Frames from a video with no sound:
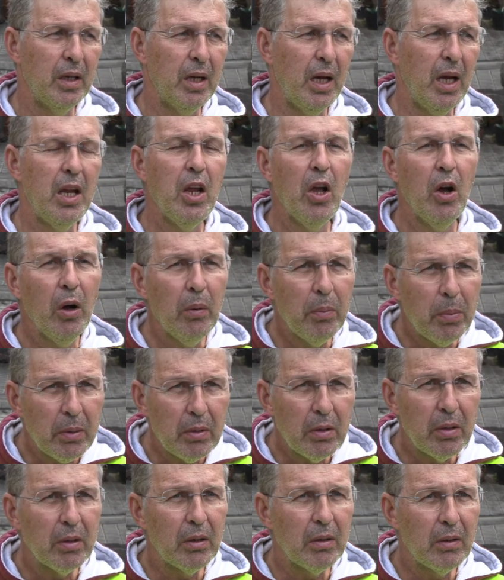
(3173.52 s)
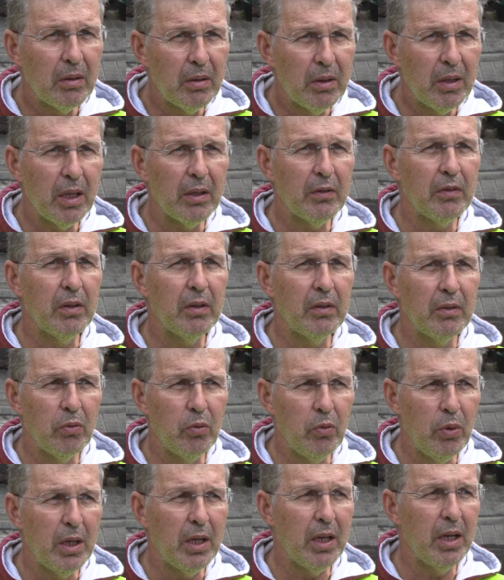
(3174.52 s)
I hope that
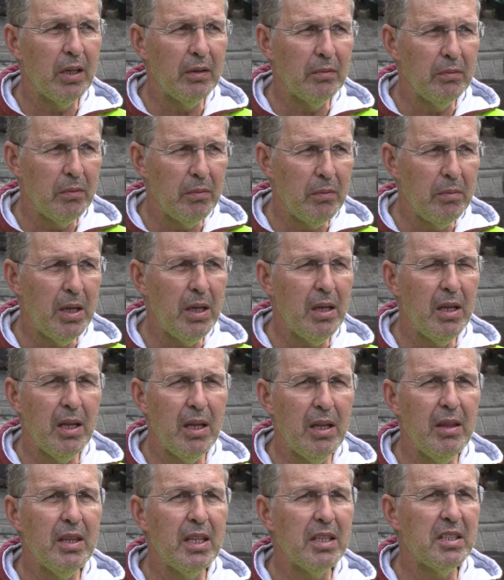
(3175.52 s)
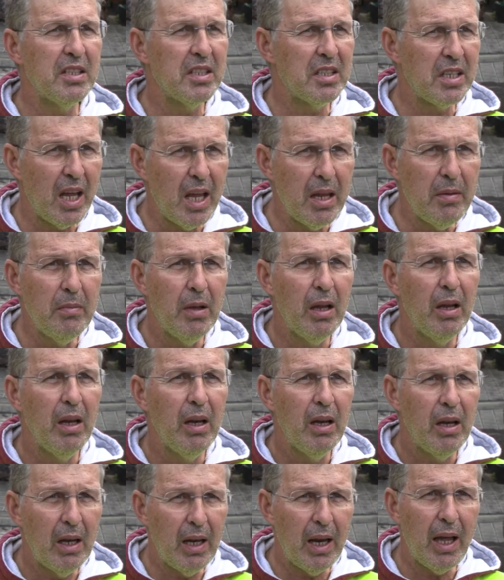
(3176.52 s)
we can be in the same
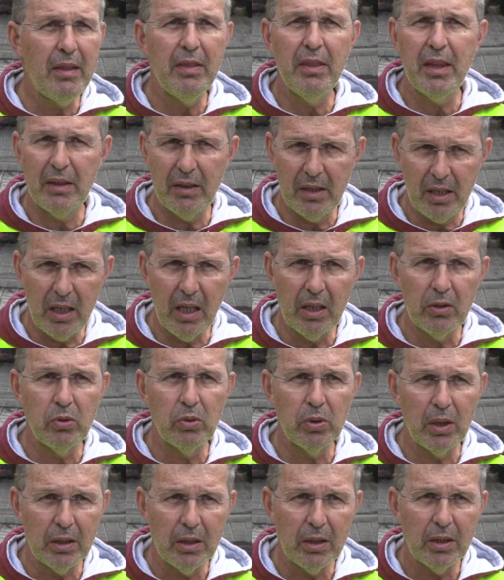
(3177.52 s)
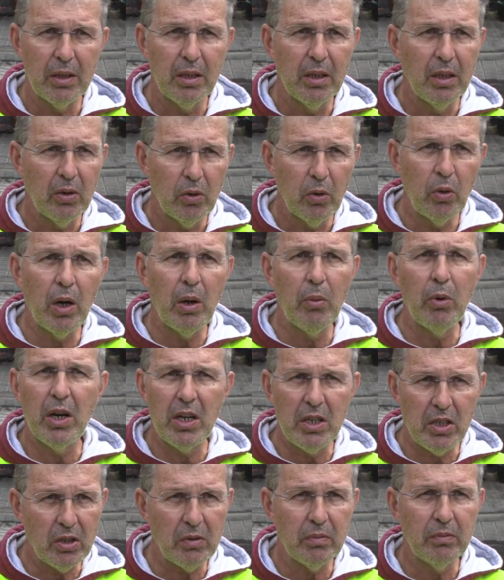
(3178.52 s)
line that actual
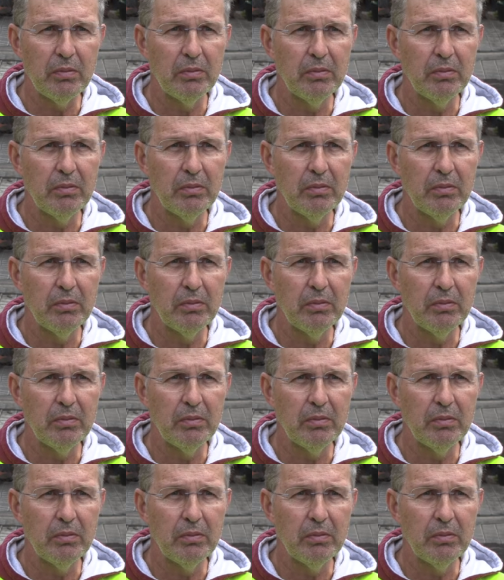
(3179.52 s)
collaboration.